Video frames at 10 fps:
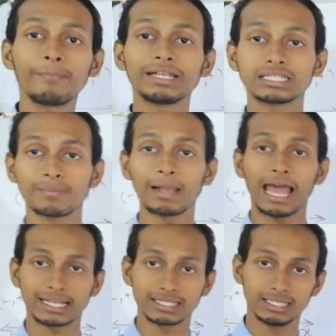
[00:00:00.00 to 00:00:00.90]
principal
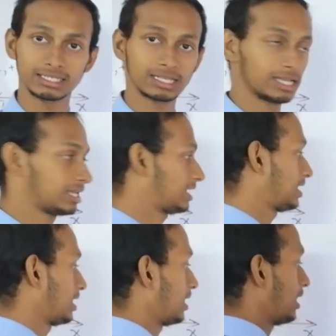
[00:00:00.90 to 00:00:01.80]
axis,
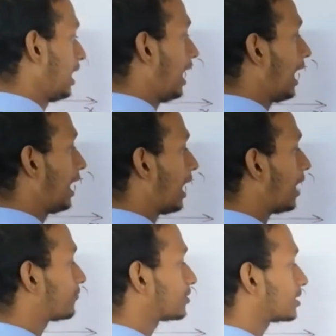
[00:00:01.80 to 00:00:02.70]
and
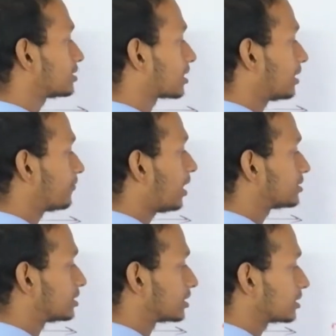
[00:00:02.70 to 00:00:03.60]
after
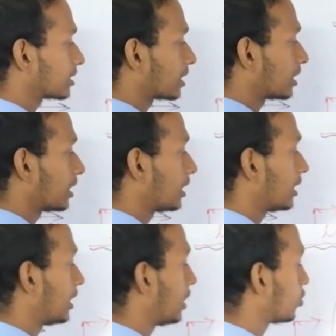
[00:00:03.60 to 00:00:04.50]
converging
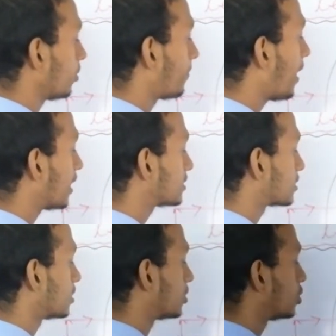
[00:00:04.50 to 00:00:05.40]
it will
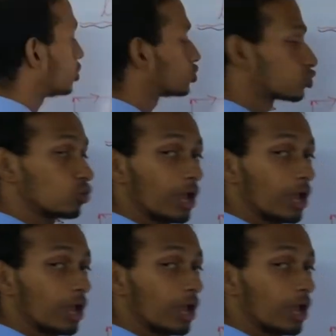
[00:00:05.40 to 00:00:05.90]
pass through